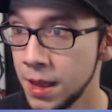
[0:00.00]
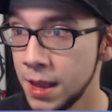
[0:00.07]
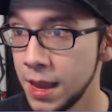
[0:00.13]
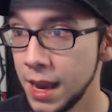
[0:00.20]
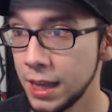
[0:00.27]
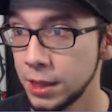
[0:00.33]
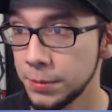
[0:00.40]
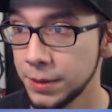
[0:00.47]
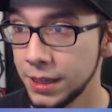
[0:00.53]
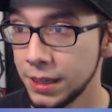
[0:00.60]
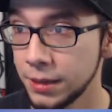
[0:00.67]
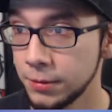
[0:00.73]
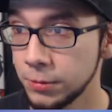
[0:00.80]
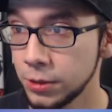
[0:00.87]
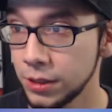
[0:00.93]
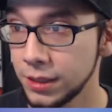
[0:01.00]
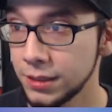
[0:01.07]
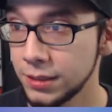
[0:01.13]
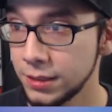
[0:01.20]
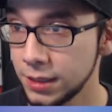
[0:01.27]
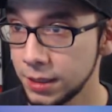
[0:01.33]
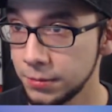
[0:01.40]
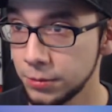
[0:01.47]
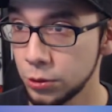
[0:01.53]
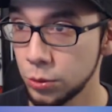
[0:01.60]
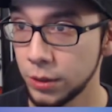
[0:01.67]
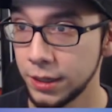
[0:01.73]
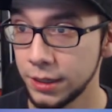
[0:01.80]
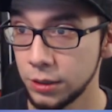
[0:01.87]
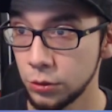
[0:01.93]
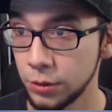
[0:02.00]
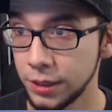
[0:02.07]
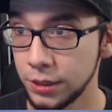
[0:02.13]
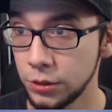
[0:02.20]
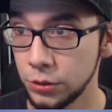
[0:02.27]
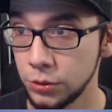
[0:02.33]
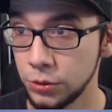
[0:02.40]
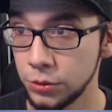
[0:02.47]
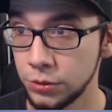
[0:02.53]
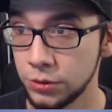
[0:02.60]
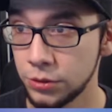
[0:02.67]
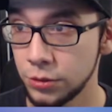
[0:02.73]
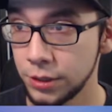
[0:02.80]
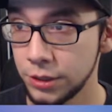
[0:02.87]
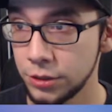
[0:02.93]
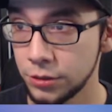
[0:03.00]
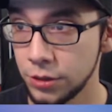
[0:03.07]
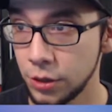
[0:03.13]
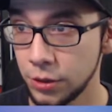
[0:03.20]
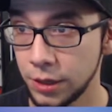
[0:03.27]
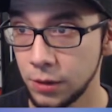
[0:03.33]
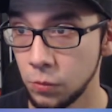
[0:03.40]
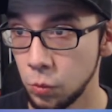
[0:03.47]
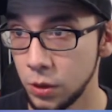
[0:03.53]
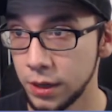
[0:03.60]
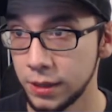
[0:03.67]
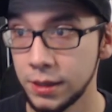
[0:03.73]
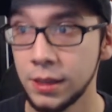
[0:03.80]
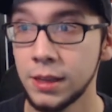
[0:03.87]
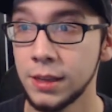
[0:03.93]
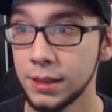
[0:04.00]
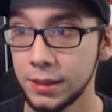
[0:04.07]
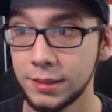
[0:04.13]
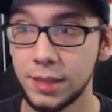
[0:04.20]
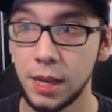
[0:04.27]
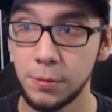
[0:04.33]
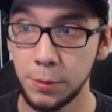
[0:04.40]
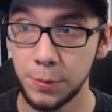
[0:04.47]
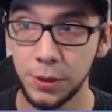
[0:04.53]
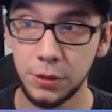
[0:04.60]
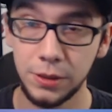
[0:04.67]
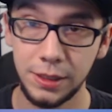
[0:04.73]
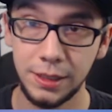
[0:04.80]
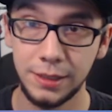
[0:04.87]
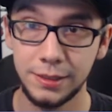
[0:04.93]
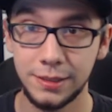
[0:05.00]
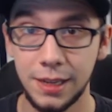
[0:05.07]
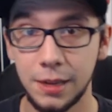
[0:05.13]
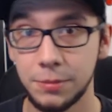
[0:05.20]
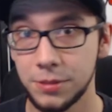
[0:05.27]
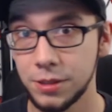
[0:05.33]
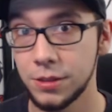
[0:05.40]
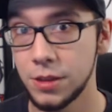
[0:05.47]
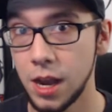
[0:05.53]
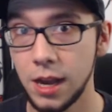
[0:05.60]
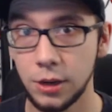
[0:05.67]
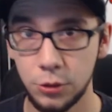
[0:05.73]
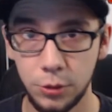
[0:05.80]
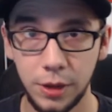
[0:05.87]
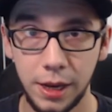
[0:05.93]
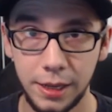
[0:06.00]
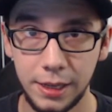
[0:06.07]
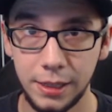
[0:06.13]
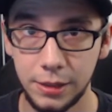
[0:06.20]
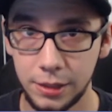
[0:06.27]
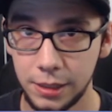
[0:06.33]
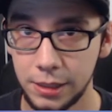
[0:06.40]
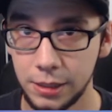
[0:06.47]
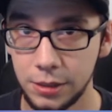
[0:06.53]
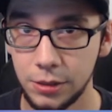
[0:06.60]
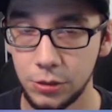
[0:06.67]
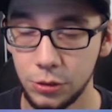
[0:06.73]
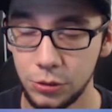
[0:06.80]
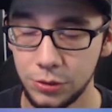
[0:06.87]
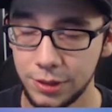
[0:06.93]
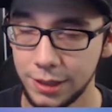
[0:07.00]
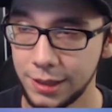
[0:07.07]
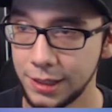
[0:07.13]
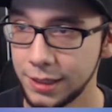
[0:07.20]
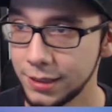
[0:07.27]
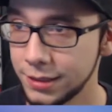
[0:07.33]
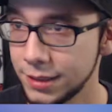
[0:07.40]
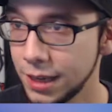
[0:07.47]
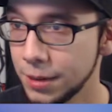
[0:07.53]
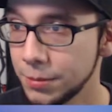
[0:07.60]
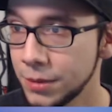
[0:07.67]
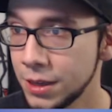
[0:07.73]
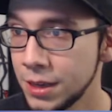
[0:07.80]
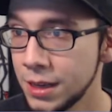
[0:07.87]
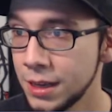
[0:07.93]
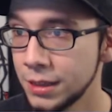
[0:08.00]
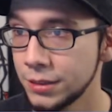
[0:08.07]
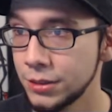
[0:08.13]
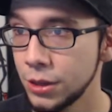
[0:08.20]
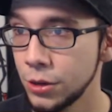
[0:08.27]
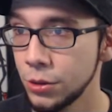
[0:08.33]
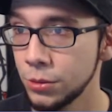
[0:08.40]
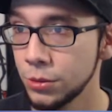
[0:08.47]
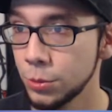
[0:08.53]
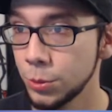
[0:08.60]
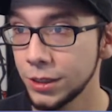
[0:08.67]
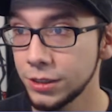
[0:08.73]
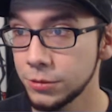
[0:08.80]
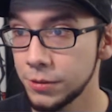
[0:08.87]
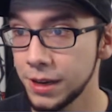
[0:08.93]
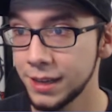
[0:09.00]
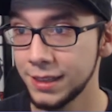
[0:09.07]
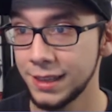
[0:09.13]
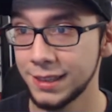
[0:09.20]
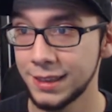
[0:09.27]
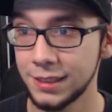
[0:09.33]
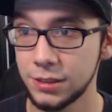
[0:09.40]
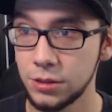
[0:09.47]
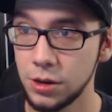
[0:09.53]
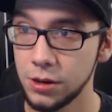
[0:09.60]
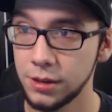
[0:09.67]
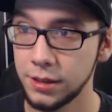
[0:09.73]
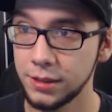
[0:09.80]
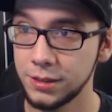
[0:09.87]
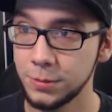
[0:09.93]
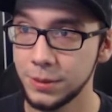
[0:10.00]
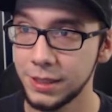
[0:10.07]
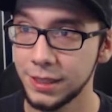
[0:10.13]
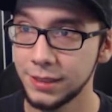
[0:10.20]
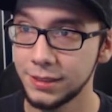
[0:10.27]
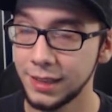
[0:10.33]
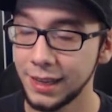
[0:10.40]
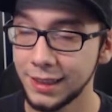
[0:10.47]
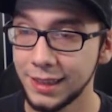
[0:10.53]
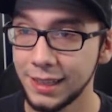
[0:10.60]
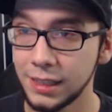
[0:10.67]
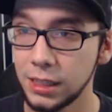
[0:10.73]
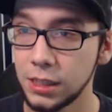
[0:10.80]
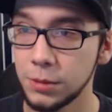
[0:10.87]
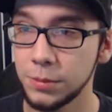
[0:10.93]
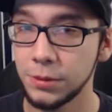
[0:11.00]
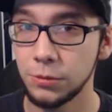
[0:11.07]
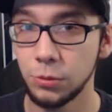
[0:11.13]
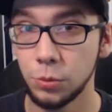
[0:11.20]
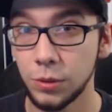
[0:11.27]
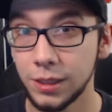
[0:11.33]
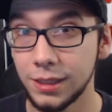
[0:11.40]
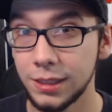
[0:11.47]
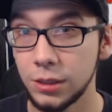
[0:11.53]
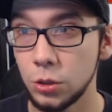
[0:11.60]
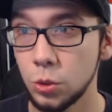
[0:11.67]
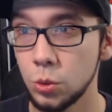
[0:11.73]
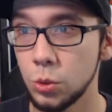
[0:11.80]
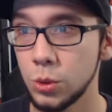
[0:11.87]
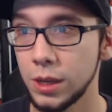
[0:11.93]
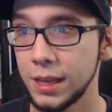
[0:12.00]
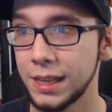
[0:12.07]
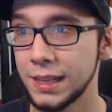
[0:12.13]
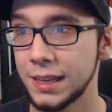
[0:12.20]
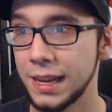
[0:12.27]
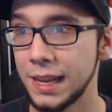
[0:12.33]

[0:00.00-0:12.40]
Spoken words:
At the beginning of your end step, create a green ooze creature token with the same ability except not creating the ooze at the end step. So the reason why I like this card is because I think it could be really cool in